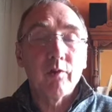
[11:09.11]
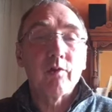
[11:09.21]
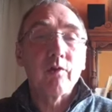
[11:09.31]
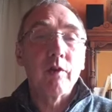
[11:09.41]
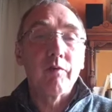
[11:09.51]
to
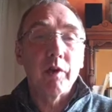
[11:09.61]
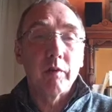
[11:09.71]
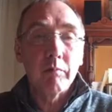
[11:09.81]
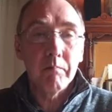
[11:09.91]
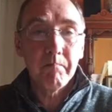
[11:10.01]
serve
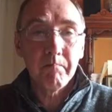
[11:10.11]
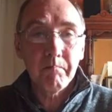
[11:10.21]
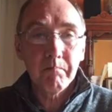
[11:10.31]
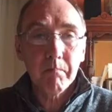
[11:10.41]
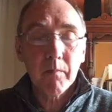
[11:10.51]
you.
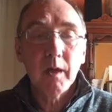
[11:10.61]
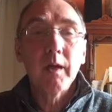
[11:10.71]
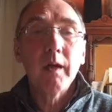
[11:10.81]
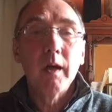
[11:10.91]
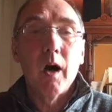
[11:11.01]

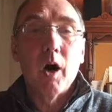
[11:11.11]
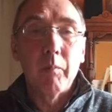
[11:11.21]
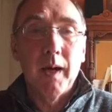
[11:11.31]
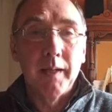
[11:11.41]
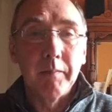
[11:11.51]

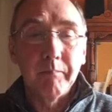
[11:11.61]
Amen.